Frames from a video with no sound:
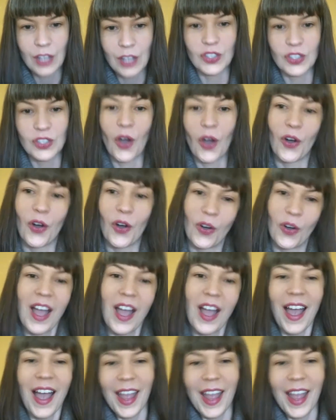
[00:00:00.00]
So
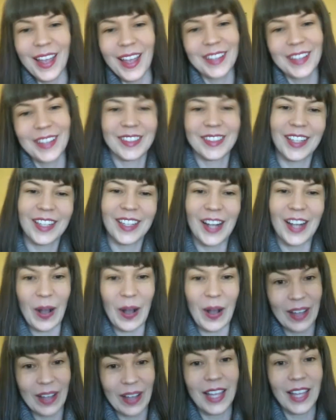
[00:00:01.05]
it's, you
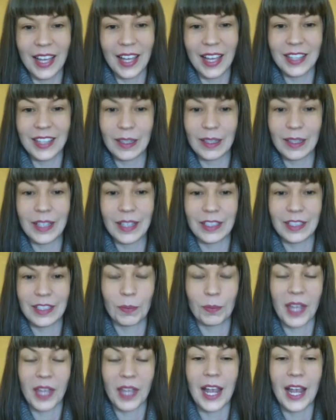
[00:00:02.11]
know, it's a, it, you're
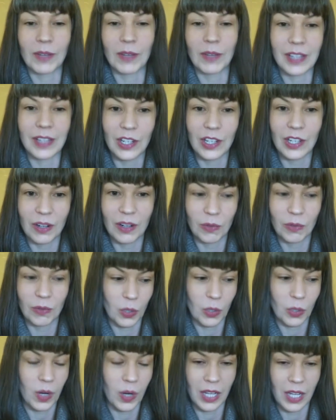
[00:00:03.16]
playing with it. You're,
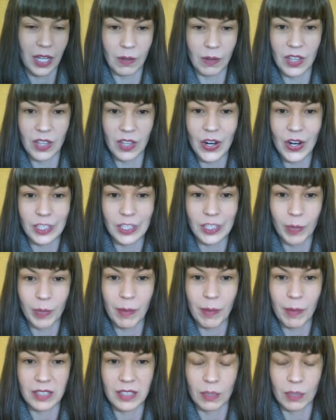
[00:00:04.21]
you're working with it. You're
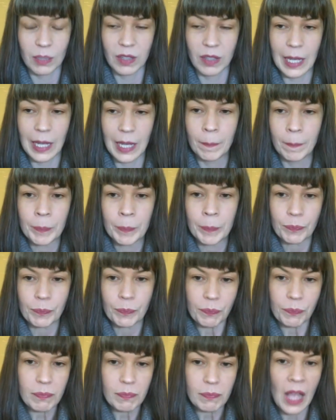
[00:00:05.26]
experimenting with it.
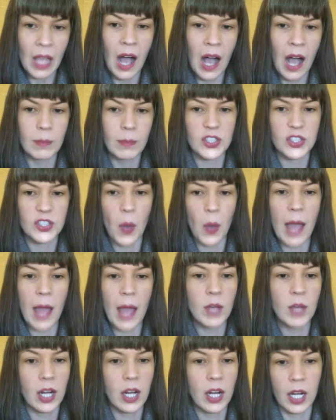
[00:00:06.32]
Um, so
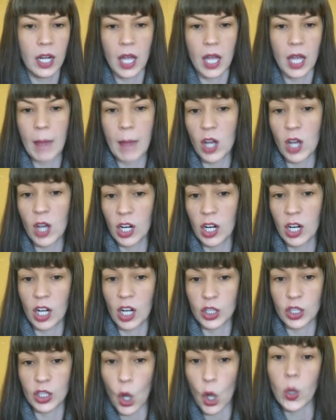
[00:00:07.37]
I'm not on a, I'm not on a
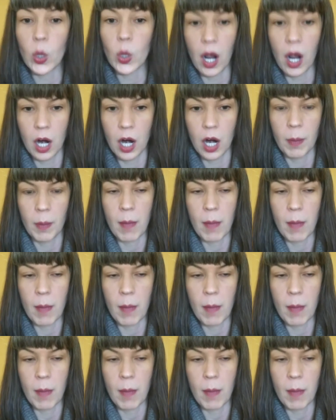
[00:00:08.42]
low carb.